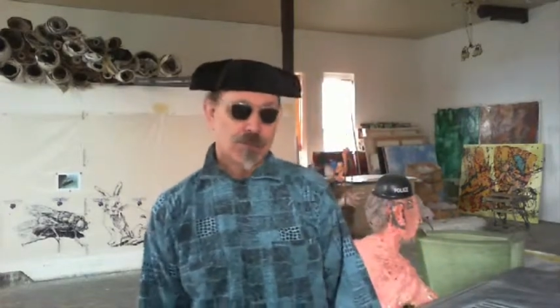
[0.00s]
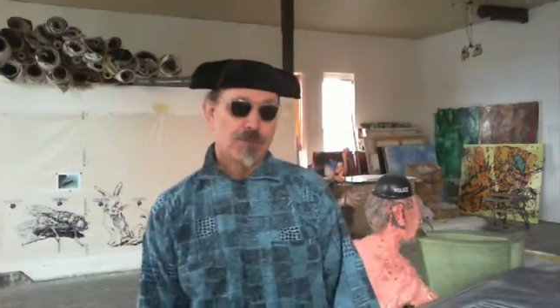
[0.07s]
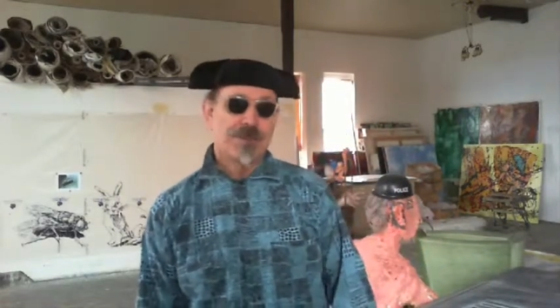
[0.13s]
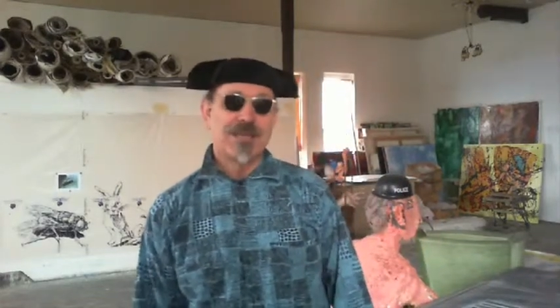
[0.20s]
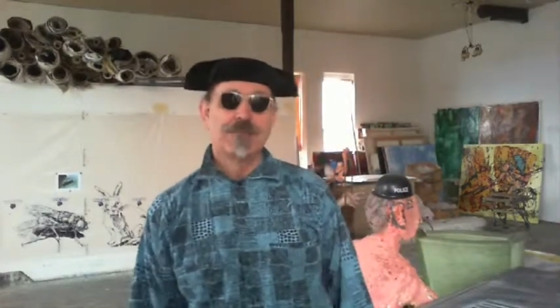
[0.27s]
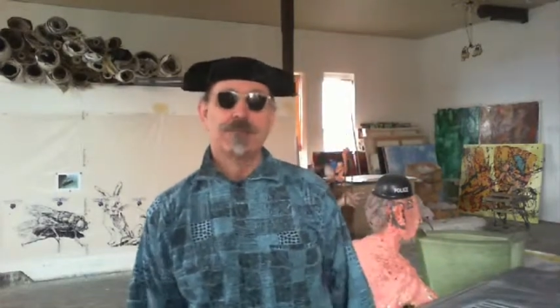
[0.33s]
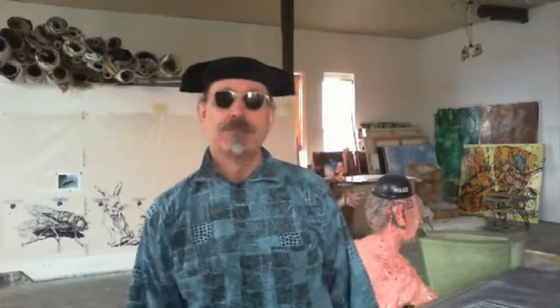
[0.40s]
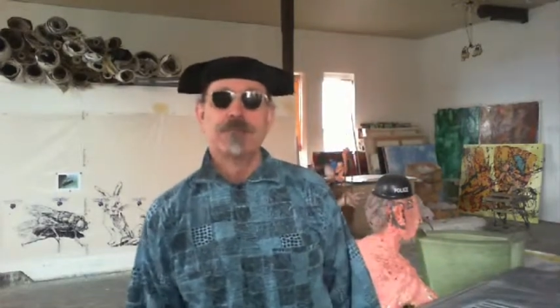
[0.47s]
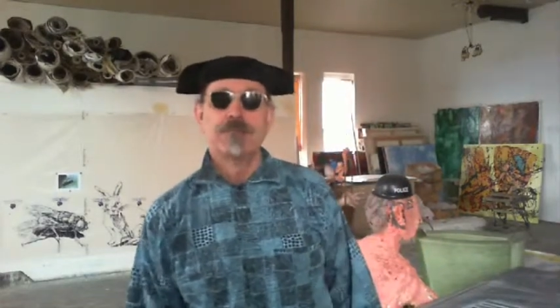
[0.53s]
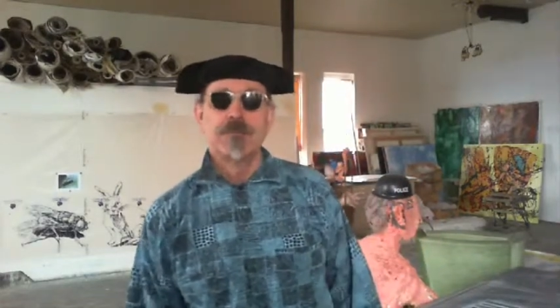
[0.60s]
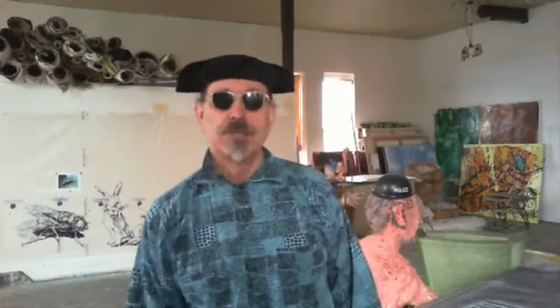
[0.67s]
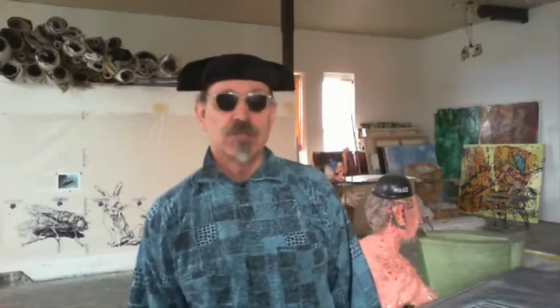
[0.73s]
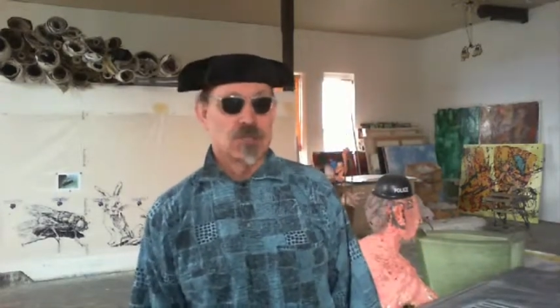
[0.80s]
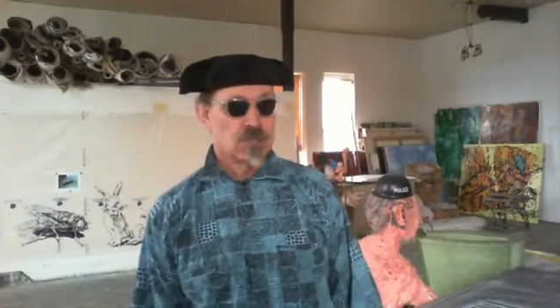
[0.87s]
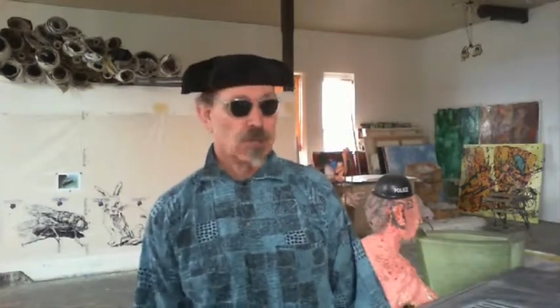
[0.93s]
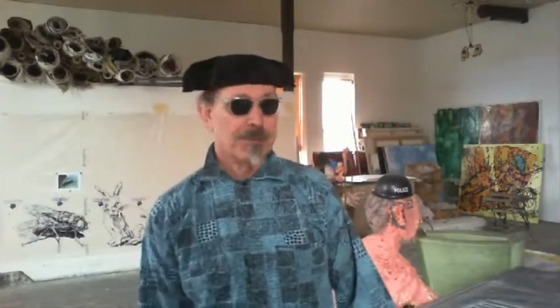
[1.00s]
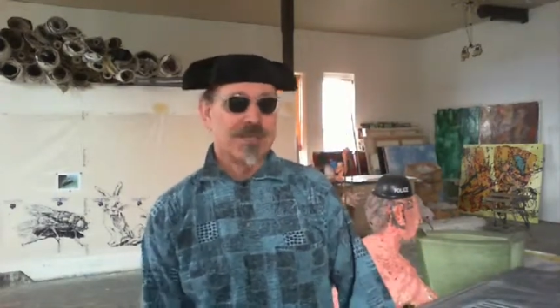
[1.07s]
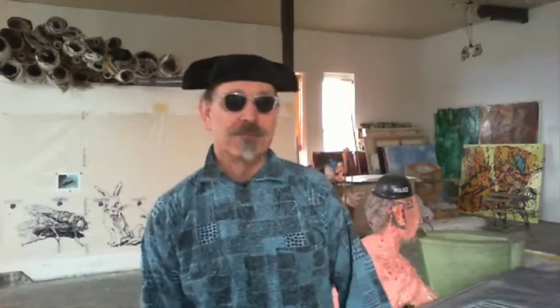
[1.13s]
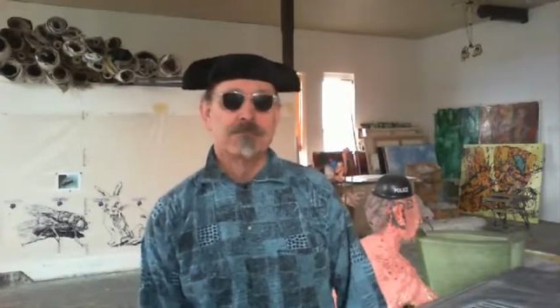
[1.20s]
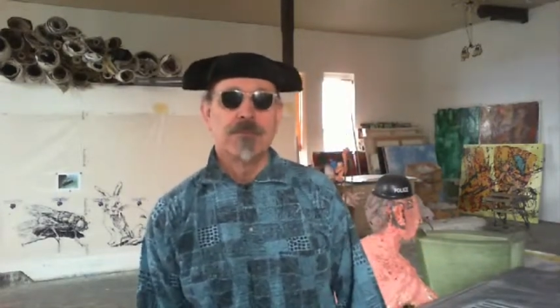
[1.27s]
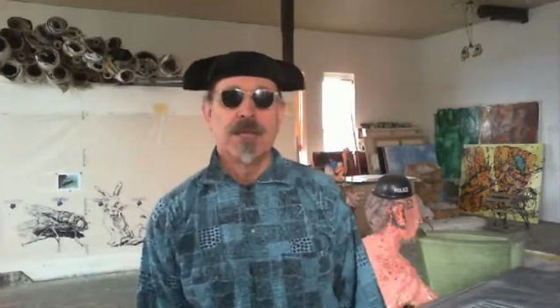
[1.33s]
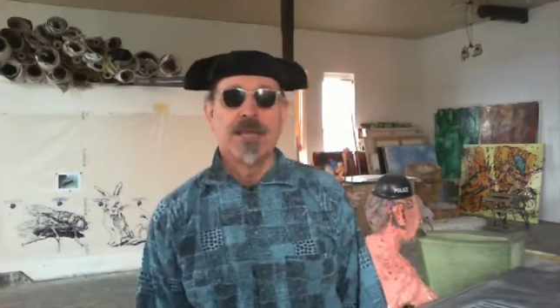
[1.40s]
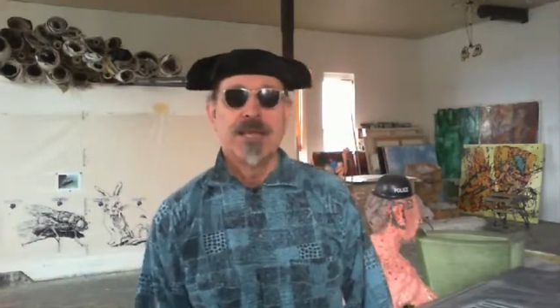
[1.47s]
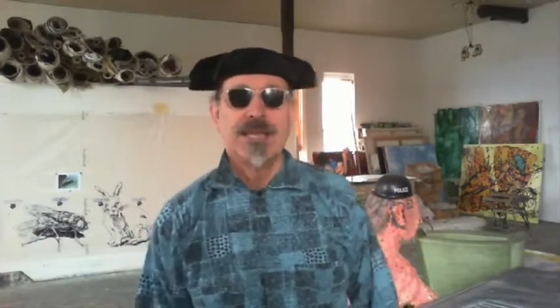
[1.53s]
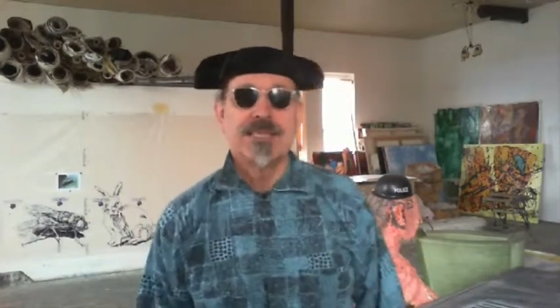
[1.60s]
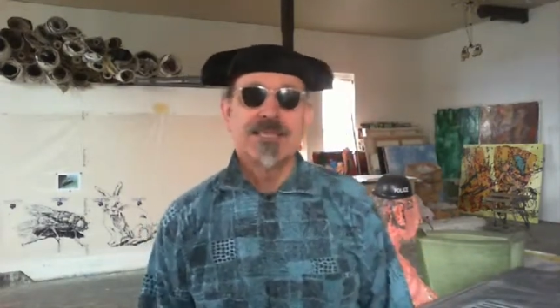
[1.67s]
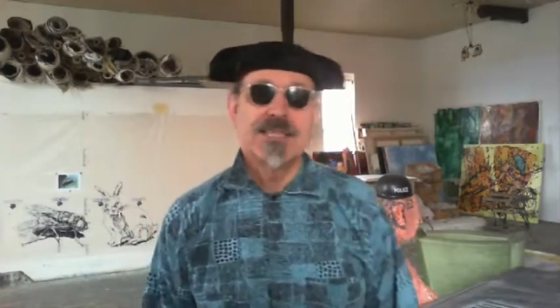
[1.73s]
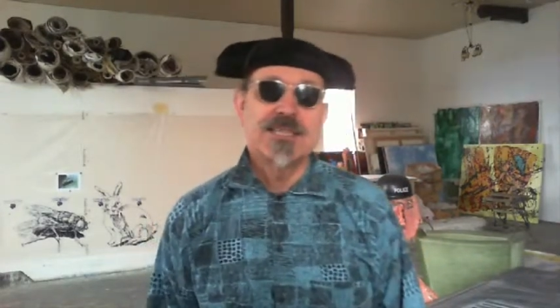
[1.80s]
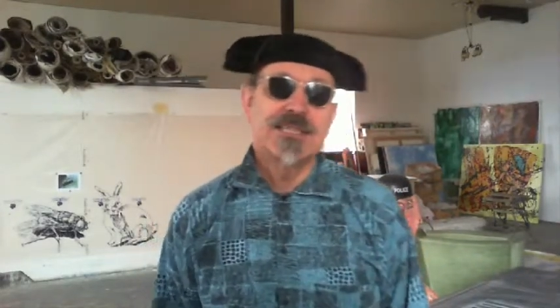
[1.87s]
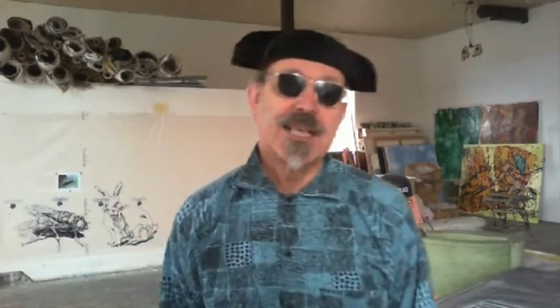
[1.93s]
Show me. Show me.
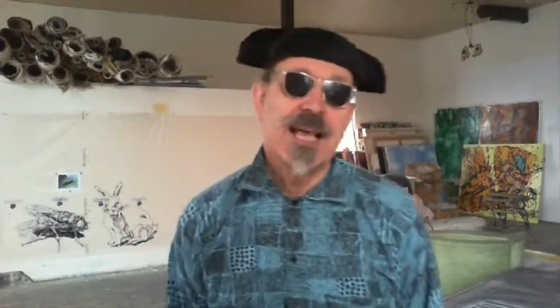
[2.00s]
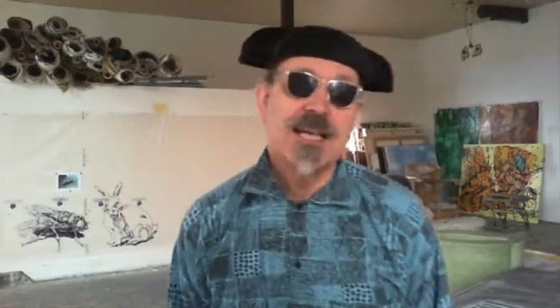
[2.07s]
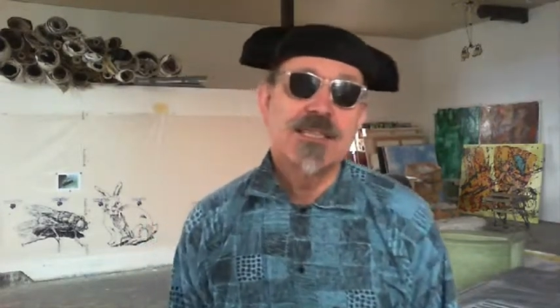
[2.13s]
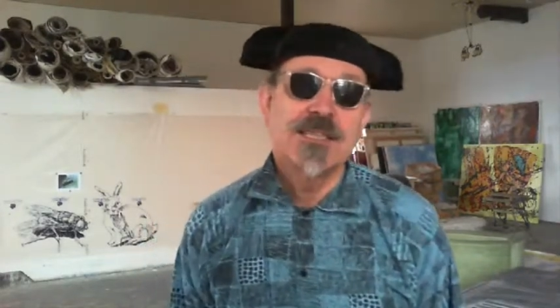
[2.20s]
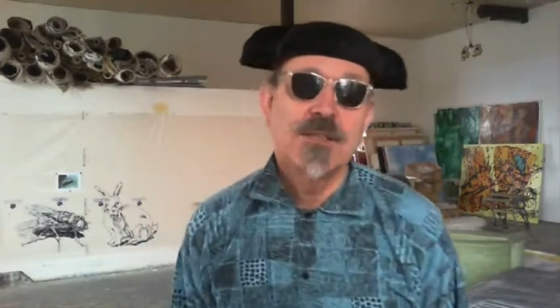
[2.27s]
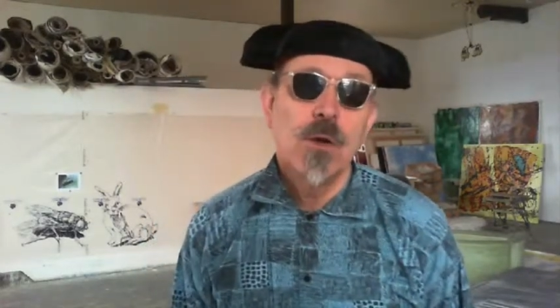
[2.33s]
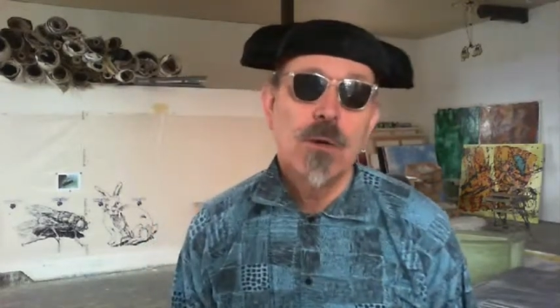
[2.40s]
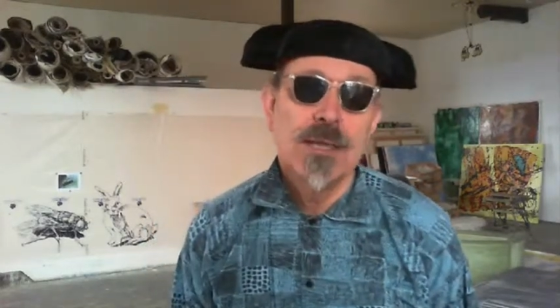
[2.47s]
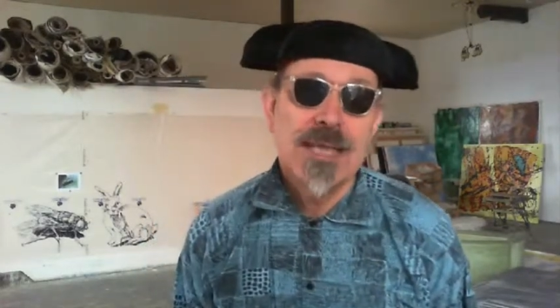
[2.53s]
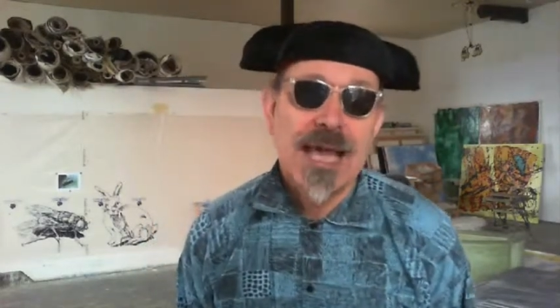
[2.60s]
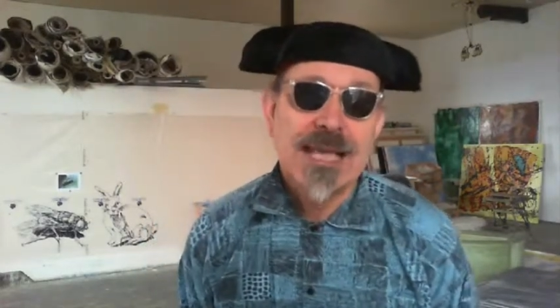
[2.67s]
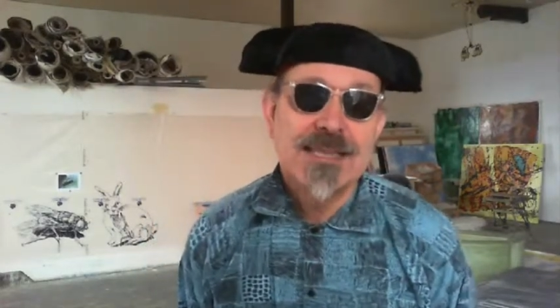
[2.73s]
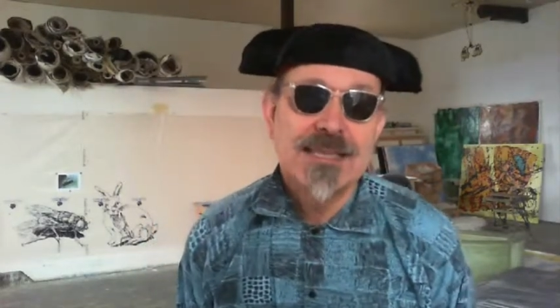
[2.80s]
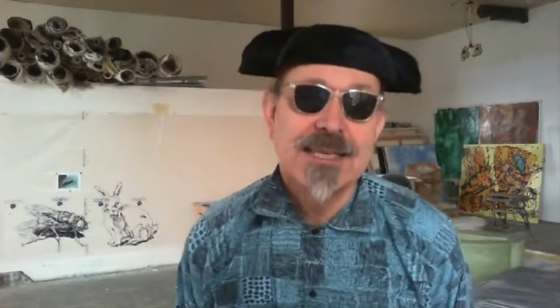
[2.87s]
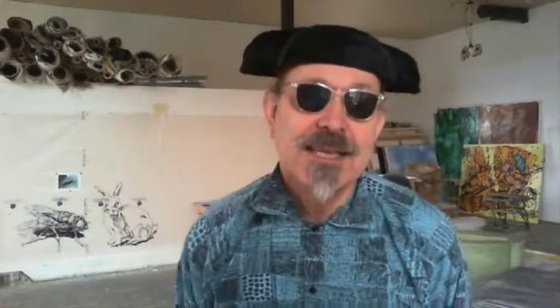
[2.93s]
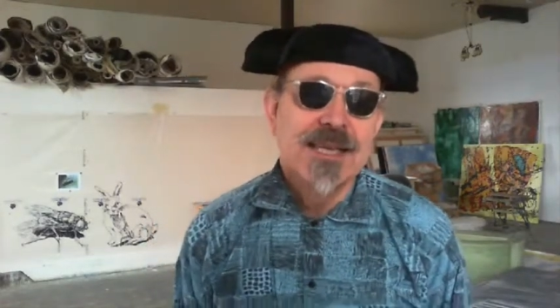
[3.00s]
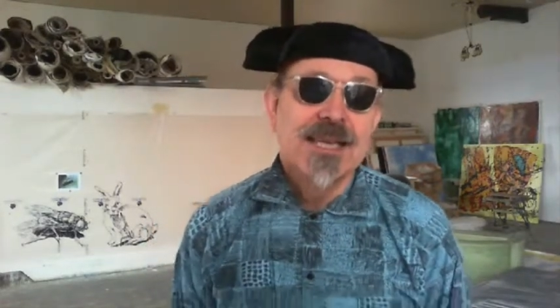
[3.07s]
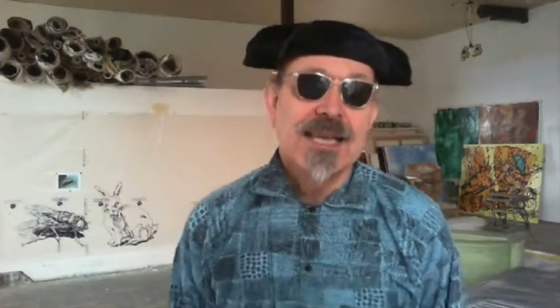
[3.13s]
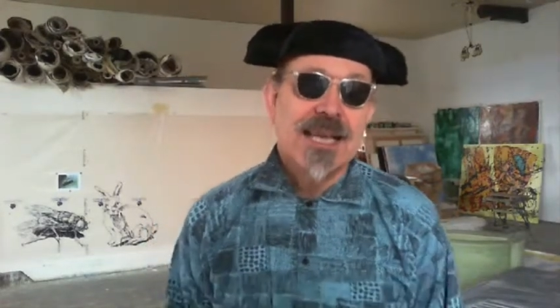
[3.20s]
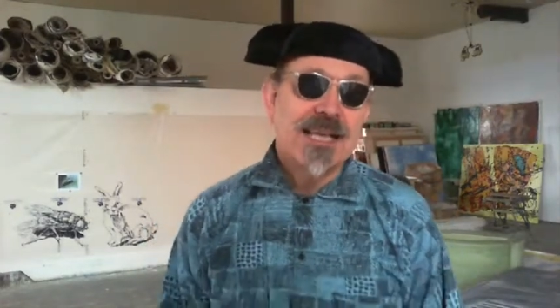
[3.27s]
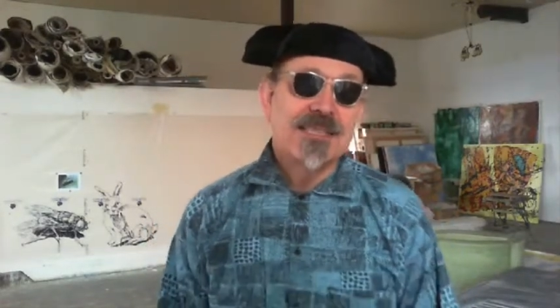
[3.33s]
He says there is no light